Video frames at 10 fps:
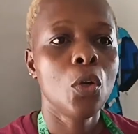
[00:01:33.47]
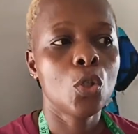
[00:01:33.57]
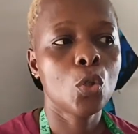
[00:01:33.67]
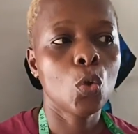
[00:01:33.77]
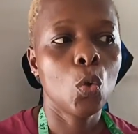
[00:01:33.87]

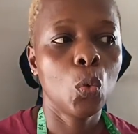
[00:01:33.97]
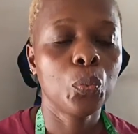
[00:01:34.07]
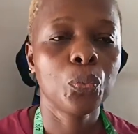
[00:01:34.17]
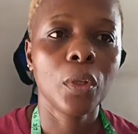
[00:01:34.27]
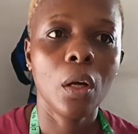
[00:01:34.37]
so
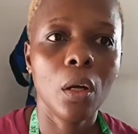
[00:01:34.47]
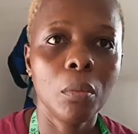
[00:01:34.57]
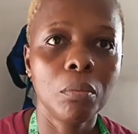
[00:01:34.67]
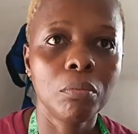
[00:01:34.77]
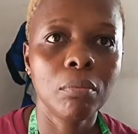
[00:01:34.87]

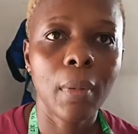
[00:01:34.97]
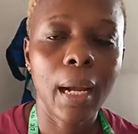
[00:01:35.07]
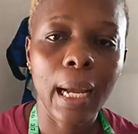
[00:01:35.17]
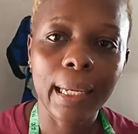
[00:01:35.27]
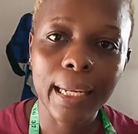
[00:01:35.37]

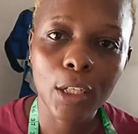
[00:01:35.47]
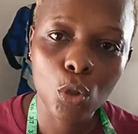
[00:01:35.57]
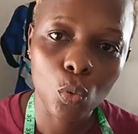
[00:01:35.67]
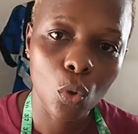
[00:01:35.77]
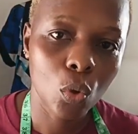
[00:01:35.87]
I like
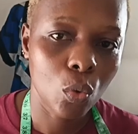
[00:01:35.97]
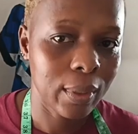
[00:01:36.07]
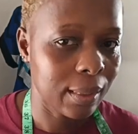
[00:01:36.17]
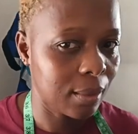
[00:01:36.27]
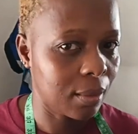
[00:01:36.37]
to work
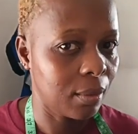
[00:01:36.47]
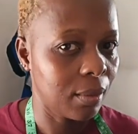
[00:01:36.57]
with,